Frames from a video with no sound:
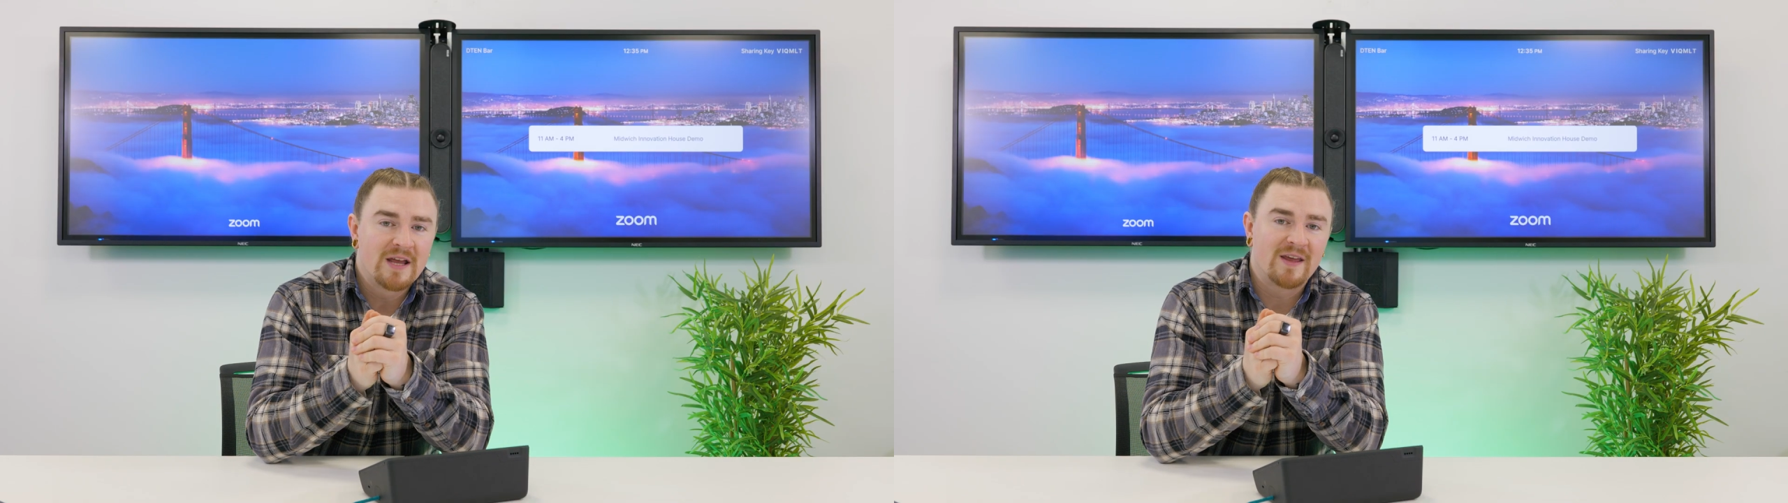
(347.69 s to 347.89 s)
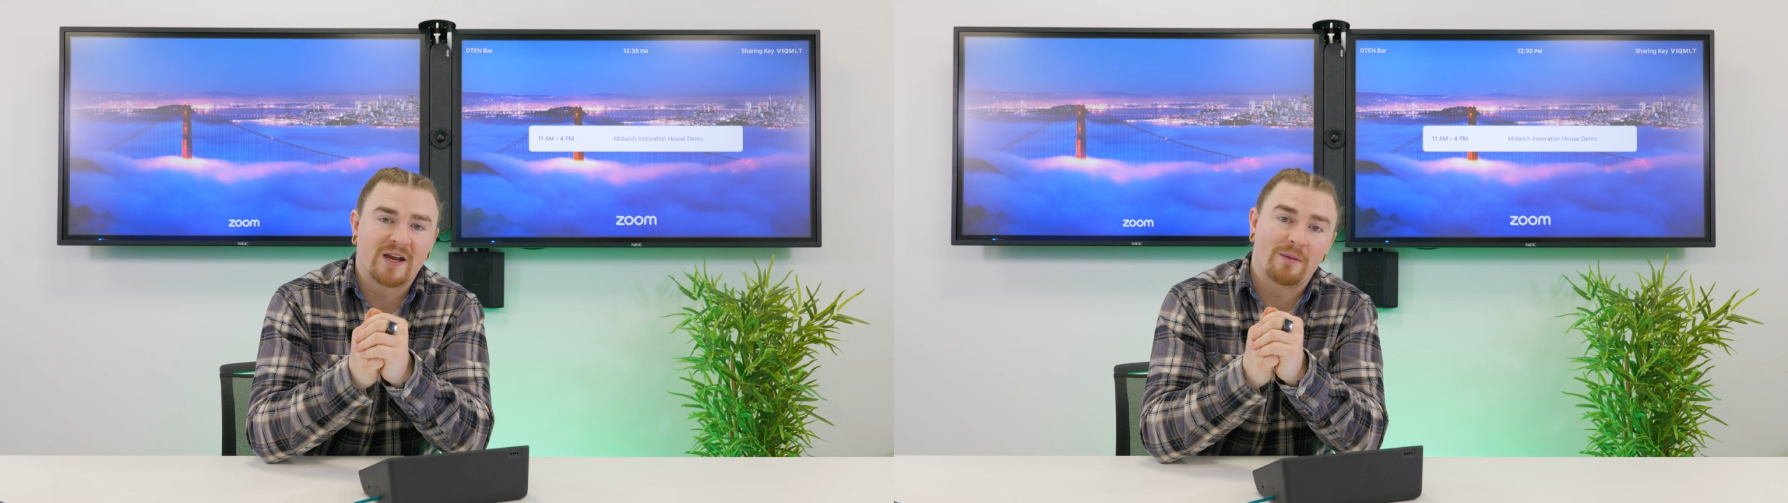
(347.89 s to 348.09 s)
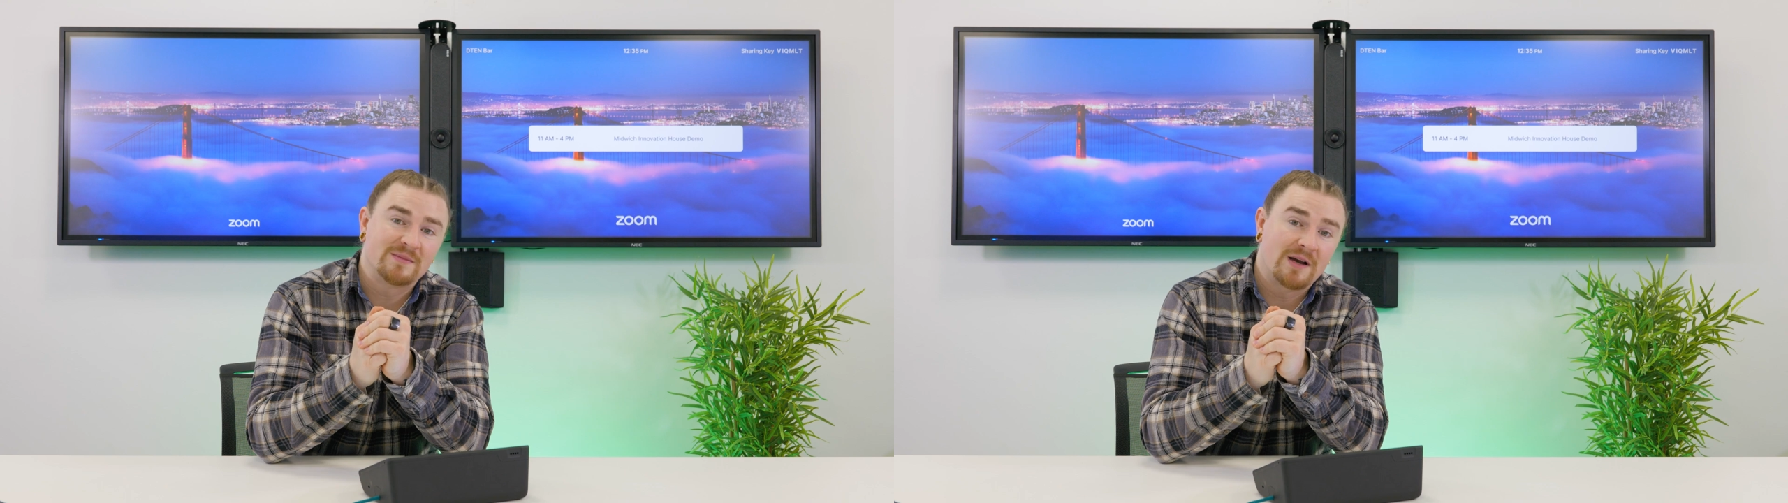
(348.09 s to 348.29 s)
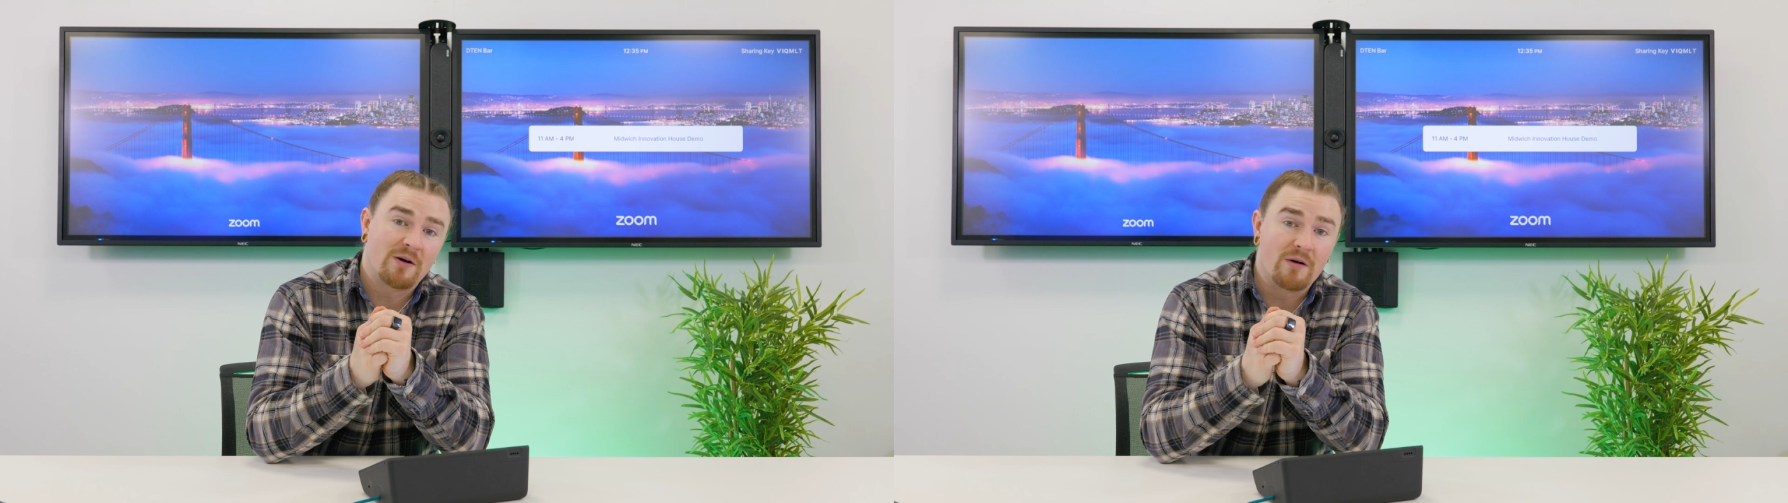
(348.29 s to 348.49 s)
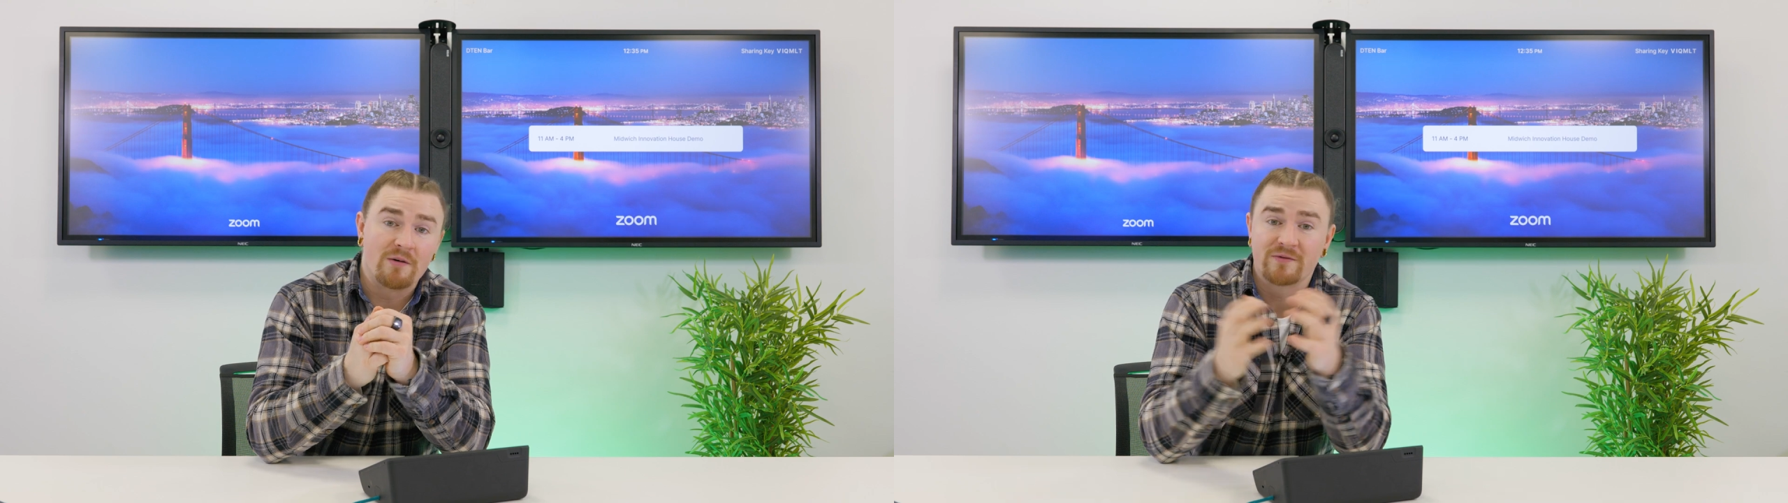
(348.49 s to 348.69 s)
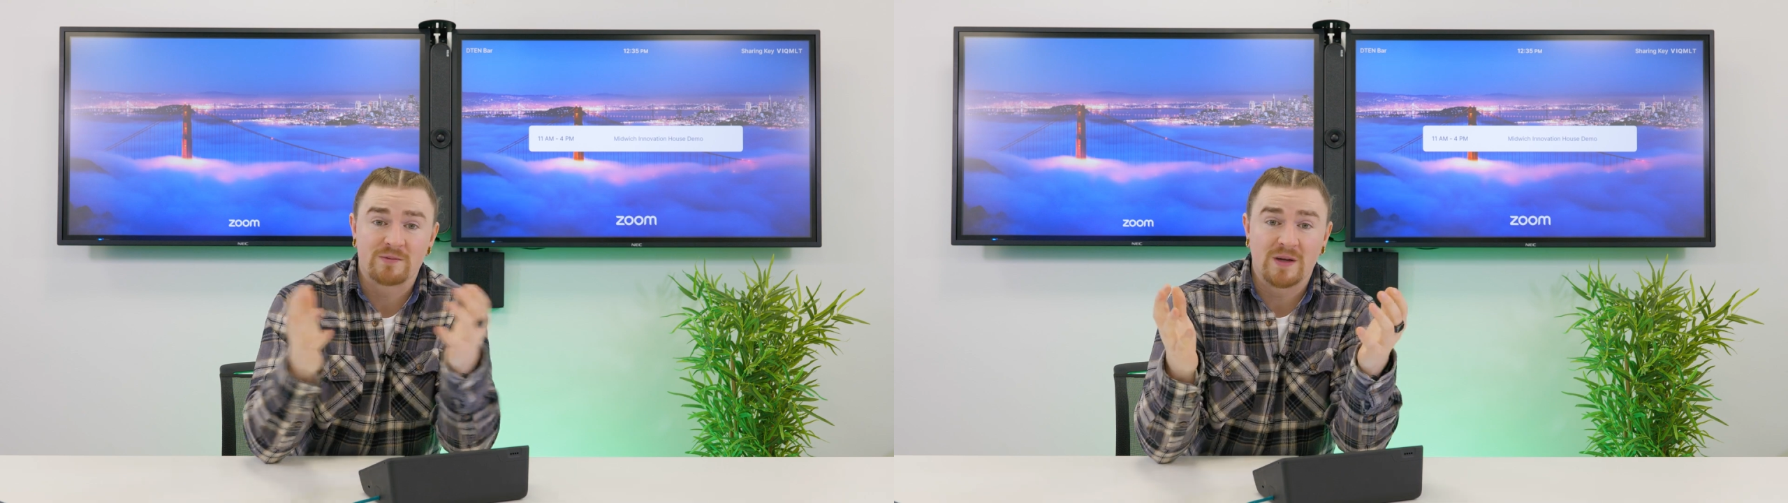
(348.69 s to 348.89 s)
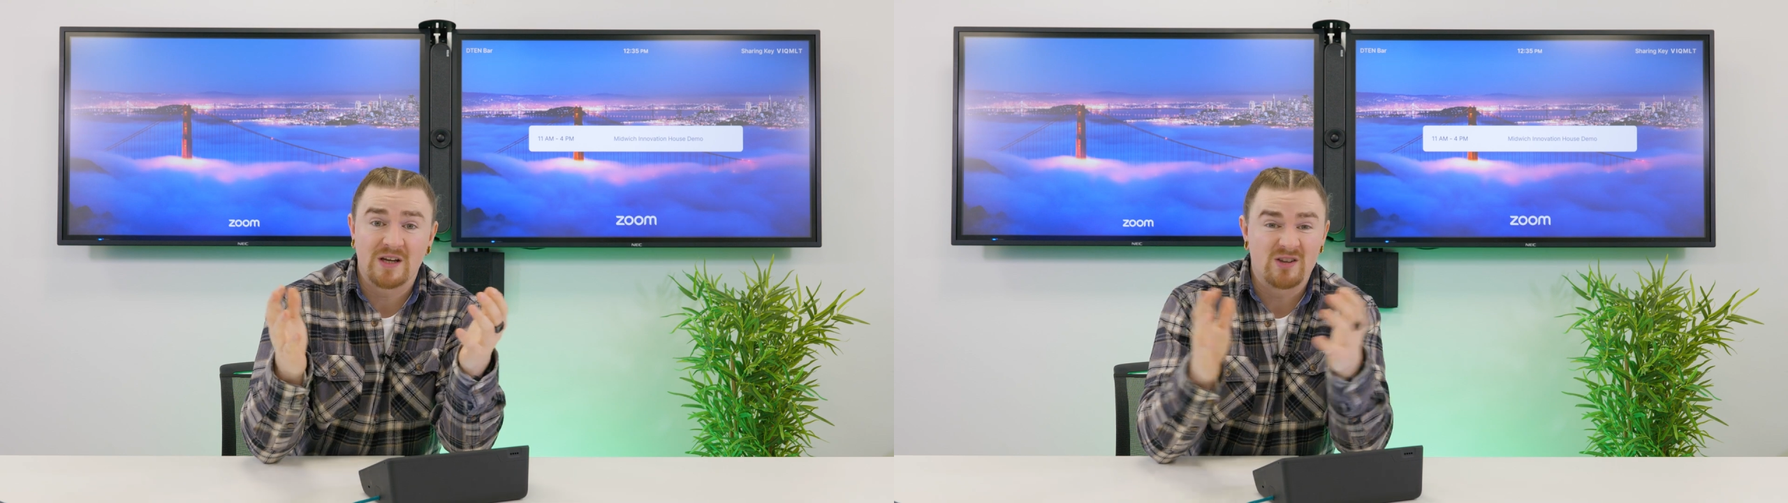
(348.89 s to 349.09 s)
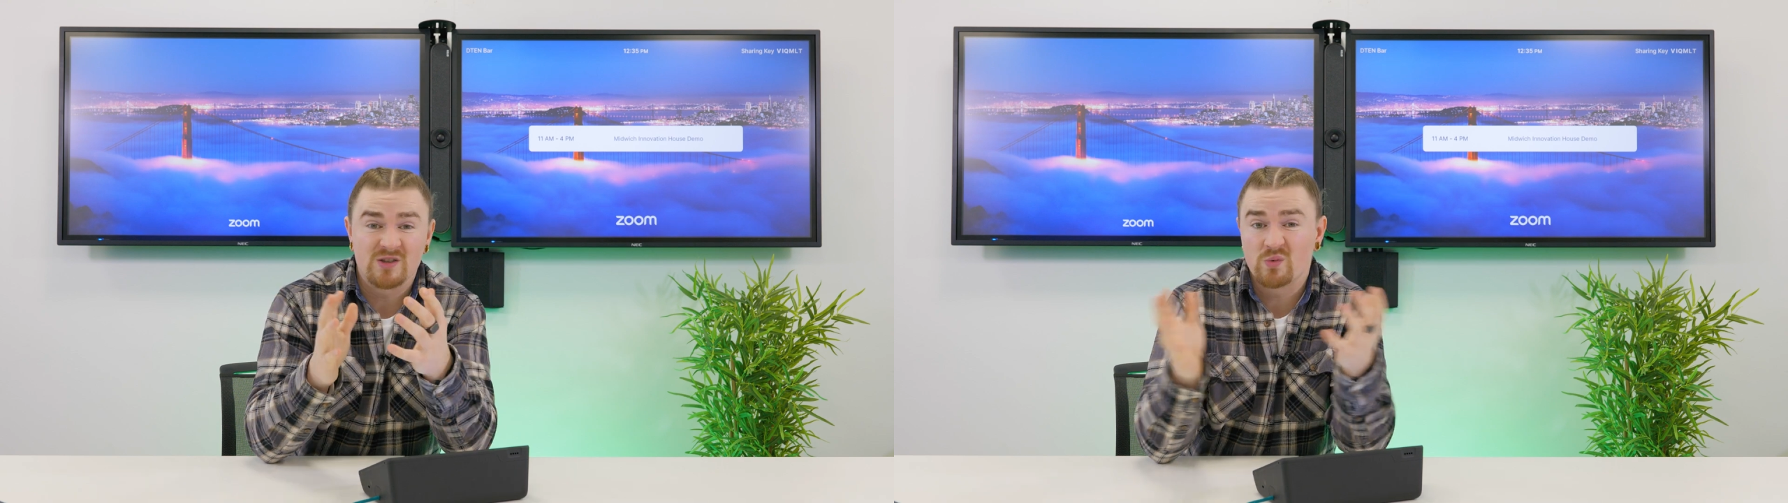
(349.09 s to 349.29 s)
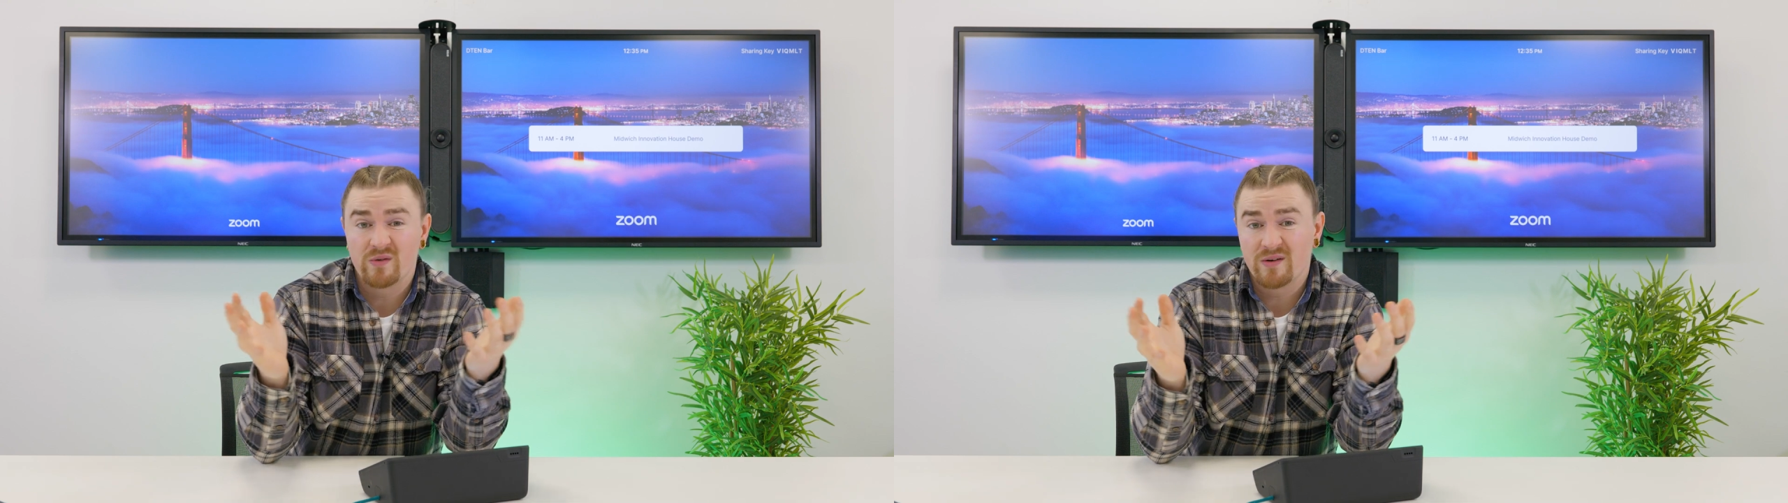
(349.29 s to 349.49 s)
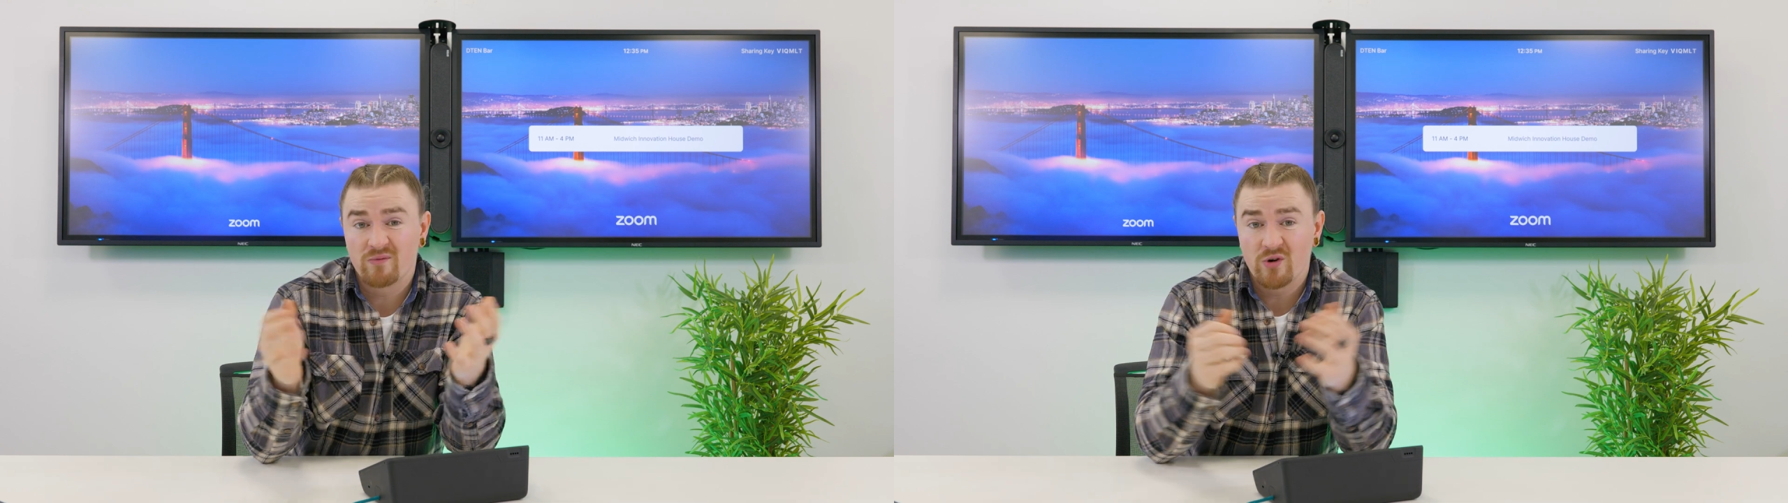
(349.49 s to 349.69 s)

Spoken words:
that comes out of speakers within